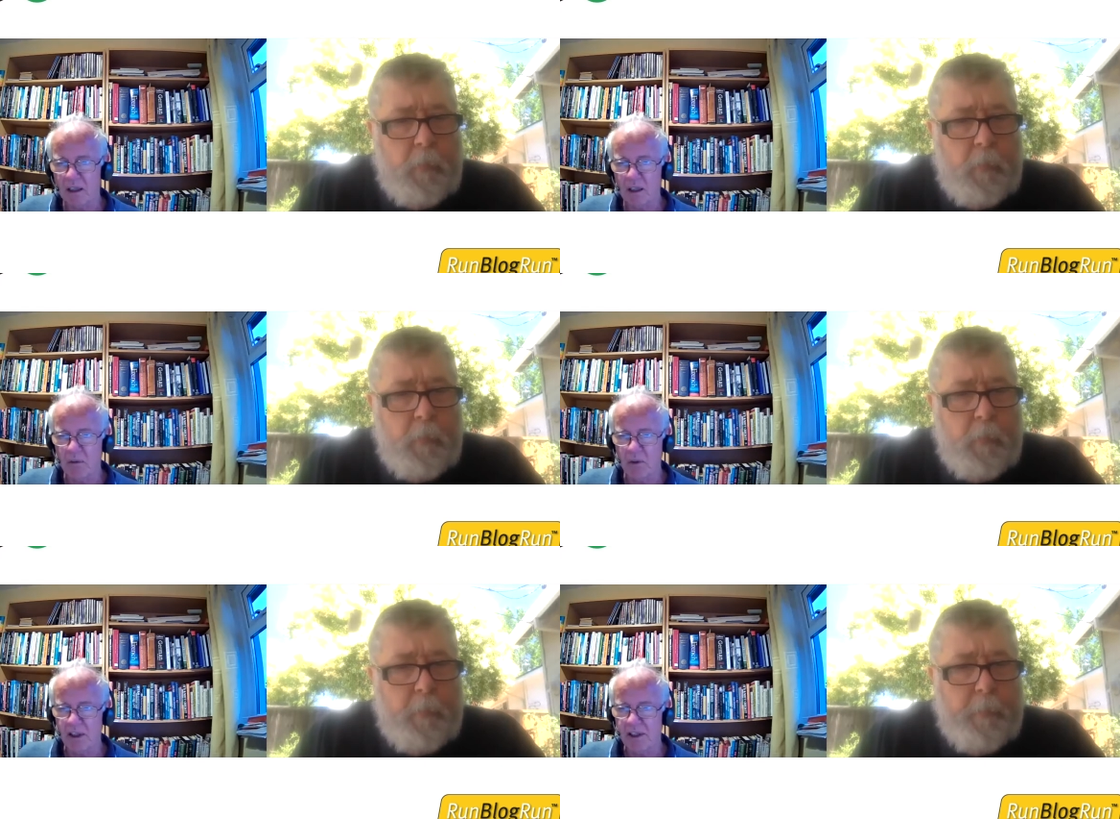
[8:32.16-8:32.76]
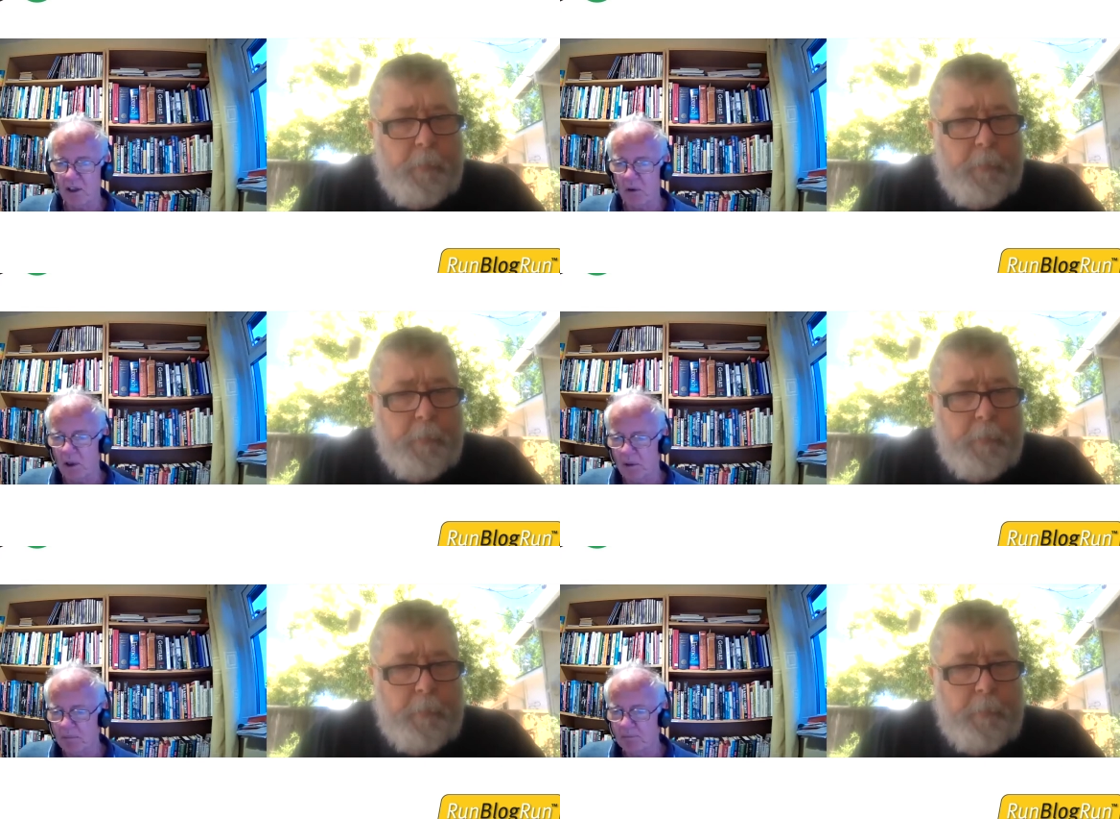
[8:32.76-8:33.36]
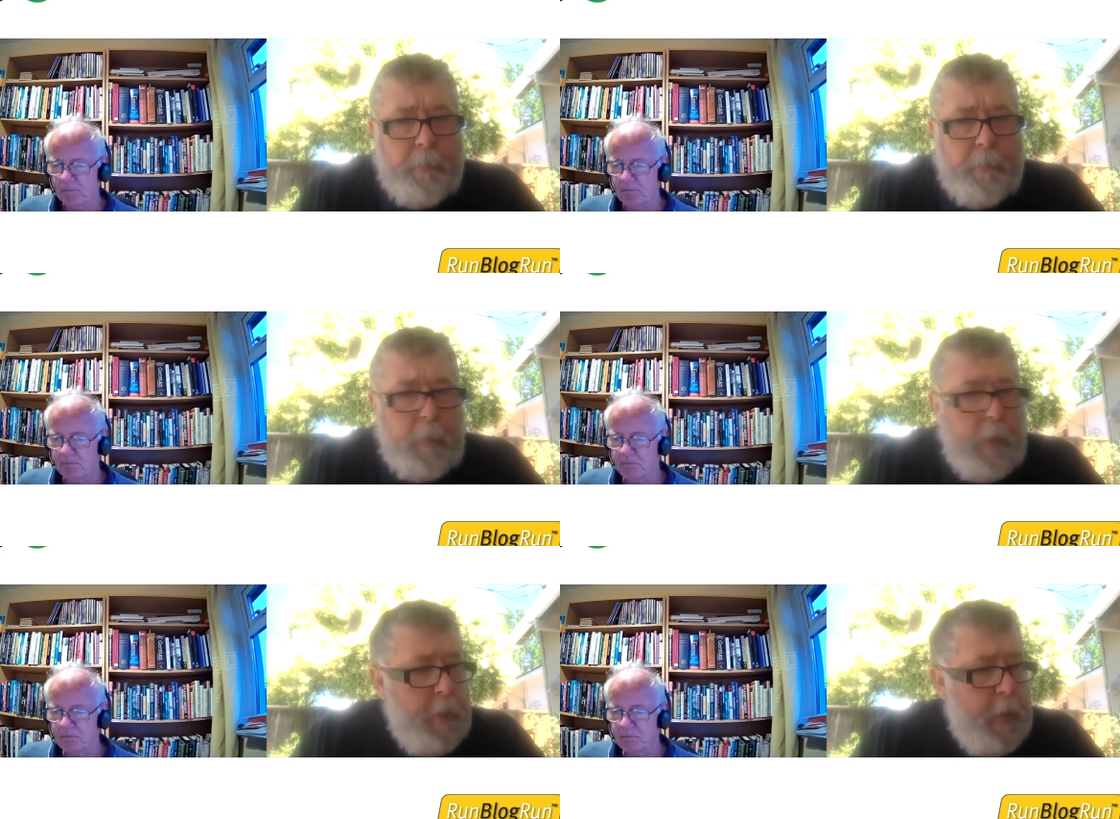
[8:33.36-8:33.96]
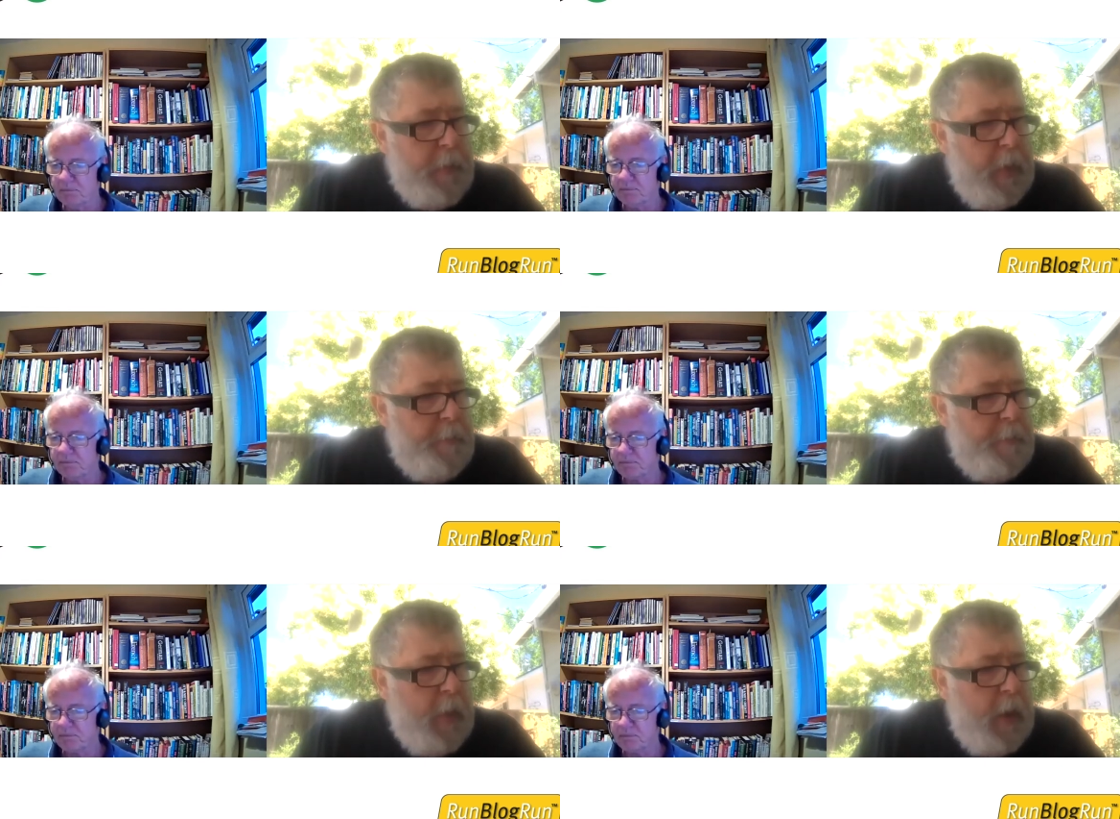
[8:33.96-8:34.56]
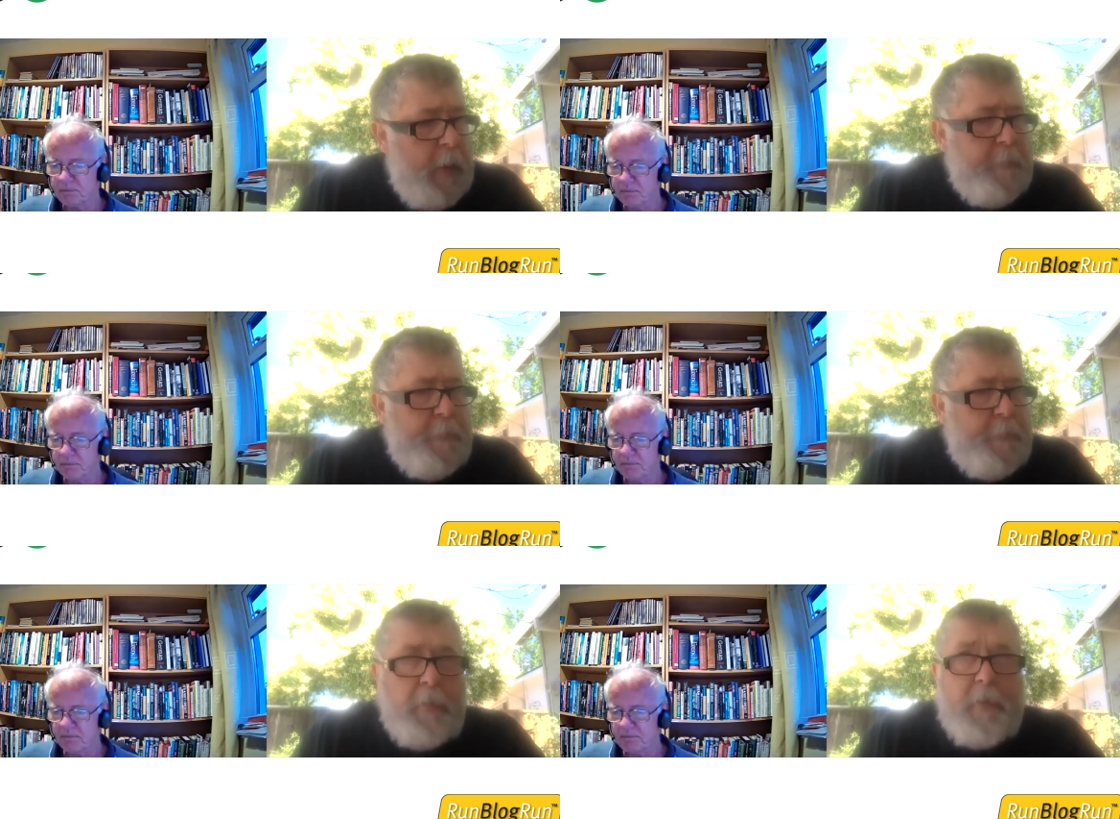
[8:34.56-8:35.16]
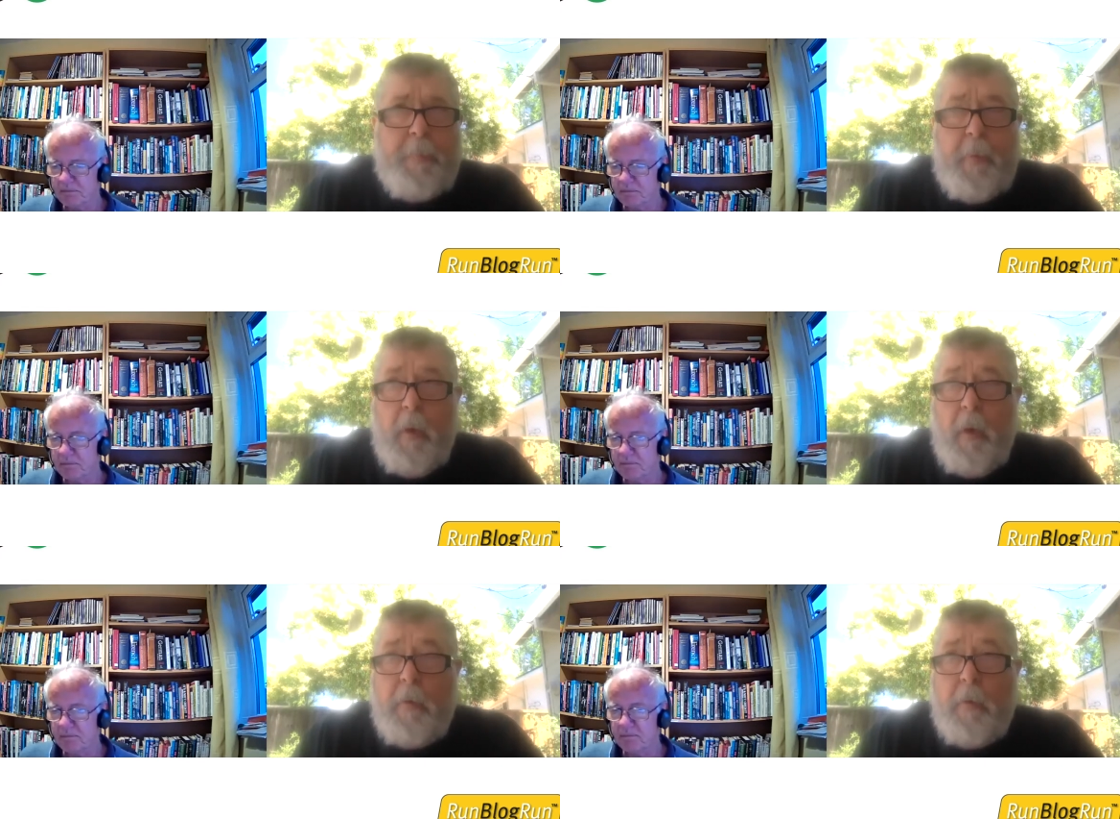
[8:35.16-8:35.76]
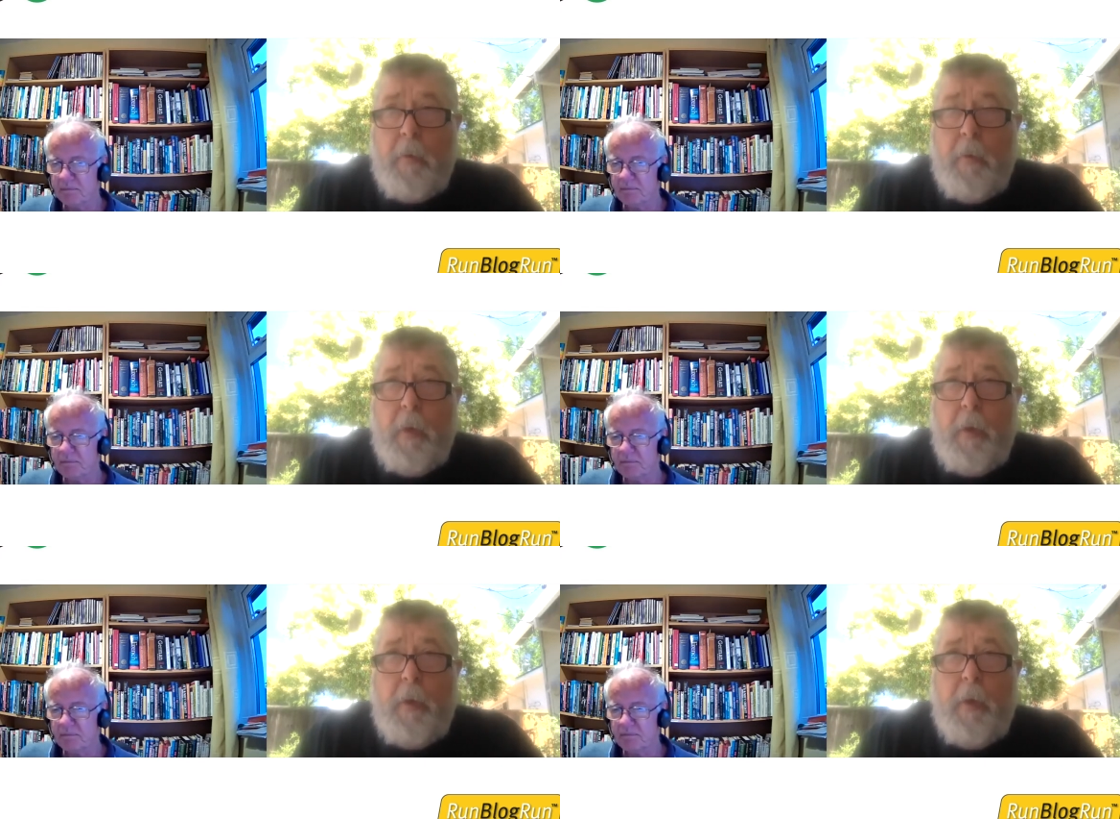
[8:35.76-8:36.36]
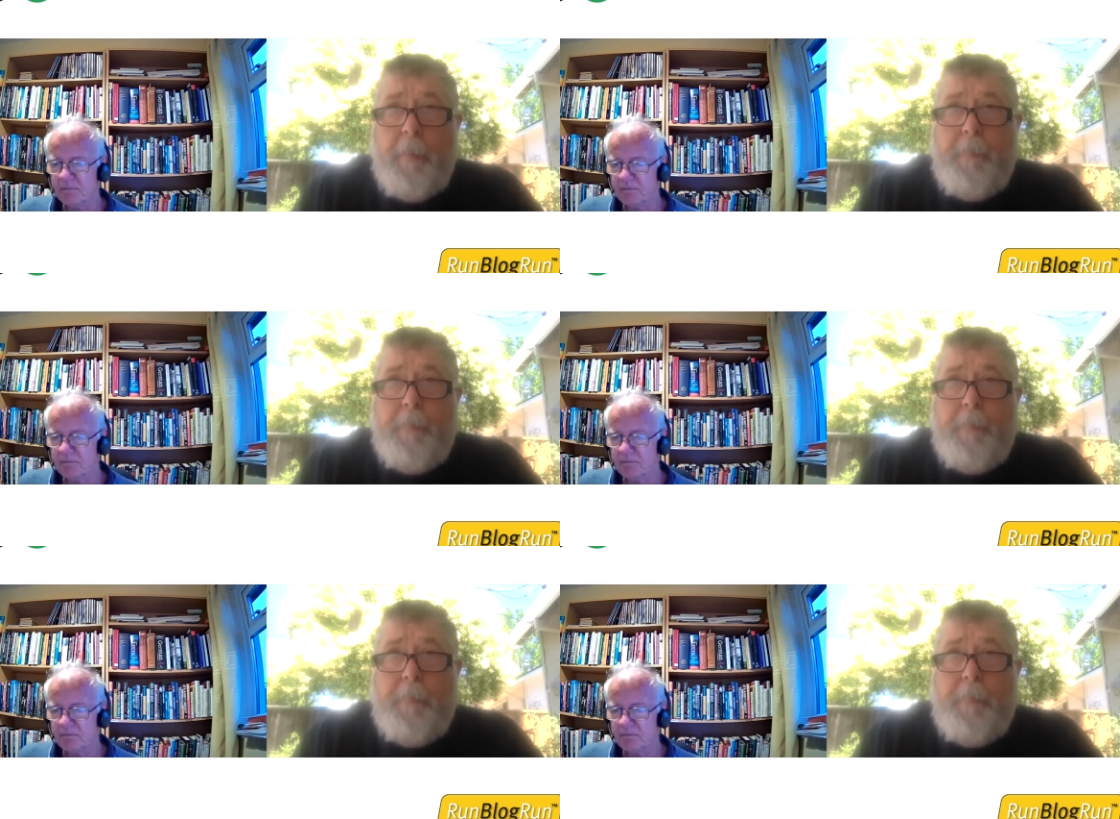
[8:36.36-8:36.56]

Speaker 1: really know him.
Speaker 2: Yeah, they. Uh, I pulled up an article on uh,